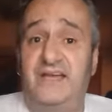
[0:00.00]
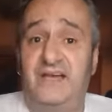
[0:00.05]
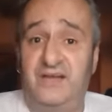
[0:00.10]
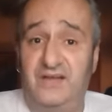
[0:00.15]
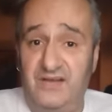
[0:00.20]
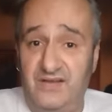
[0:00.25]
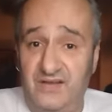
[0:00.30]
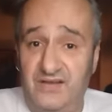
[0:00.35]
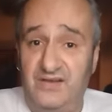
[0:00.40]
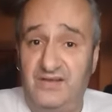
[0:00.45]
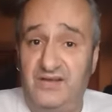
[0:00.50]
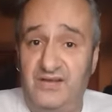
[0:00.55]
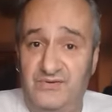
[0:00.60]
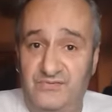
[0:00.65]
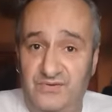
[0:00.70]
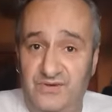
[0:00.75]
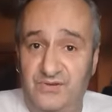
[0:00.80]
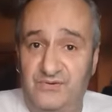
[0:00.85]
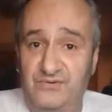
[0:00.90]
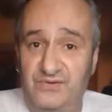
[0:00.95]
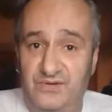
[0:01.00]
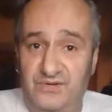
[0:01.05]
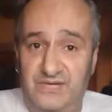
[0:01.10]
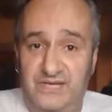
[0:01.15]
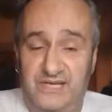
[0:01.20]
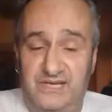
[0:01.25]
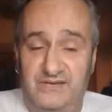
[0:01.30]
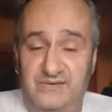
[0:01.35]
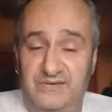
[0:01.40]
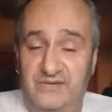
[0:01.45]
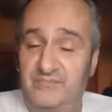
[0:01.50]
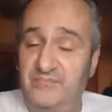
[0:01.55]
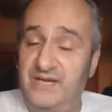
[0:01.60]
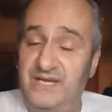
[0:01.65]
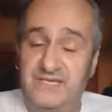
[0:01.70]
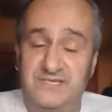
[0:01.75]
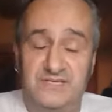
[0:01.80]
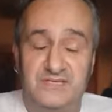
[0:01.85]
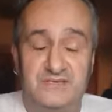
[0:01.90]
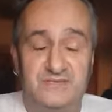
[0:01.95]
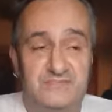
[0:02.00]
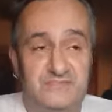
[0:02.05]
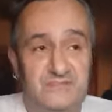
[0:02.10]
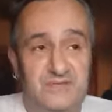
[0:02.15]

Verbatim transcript: highlight real knockout, amazing,